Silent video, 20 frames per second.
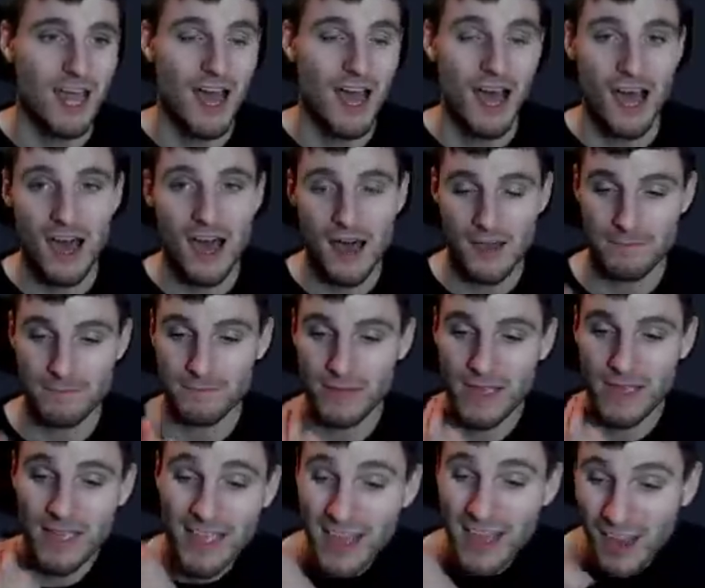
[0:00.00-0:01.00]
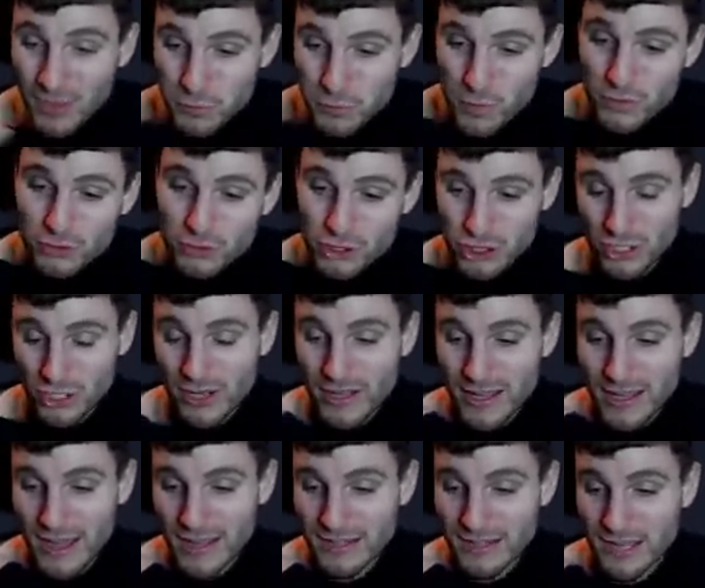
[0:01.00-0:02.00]
Um, I will try
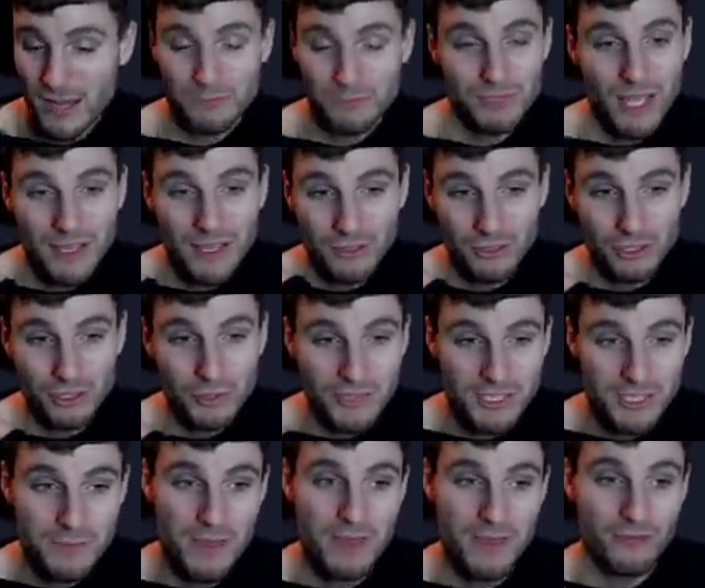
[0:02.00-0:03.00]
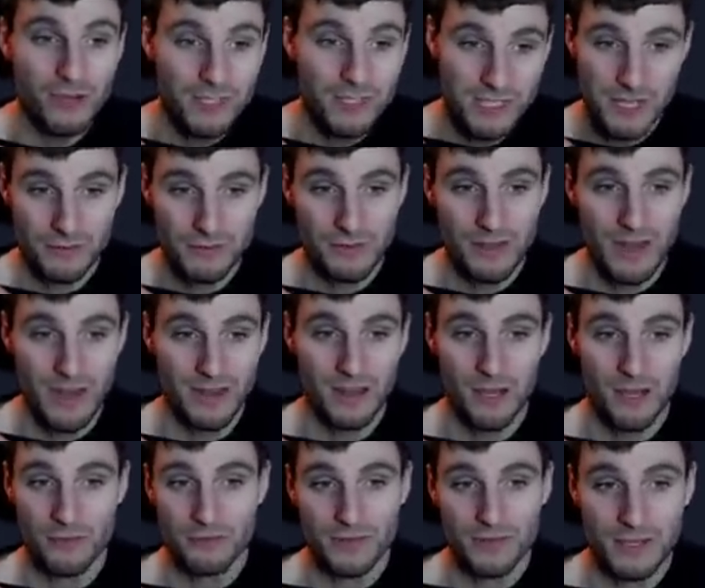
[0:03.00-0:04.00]
and update on Twitter, but if I don't, then
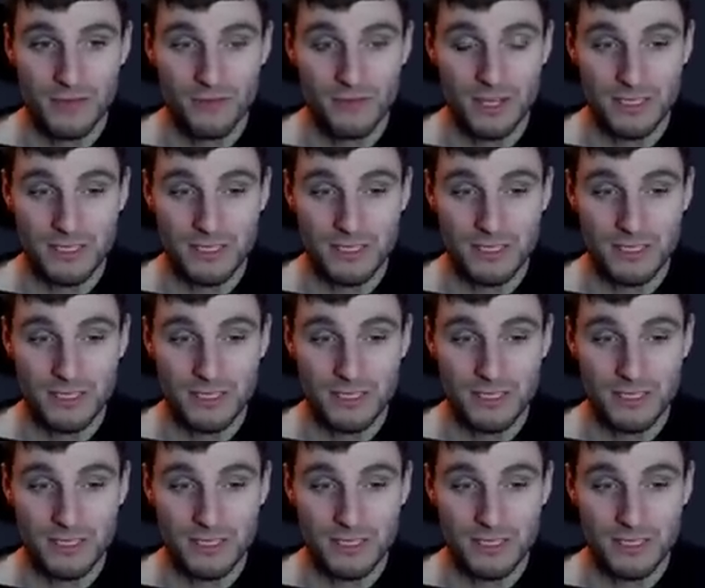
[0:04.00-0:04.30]
hopefully if I,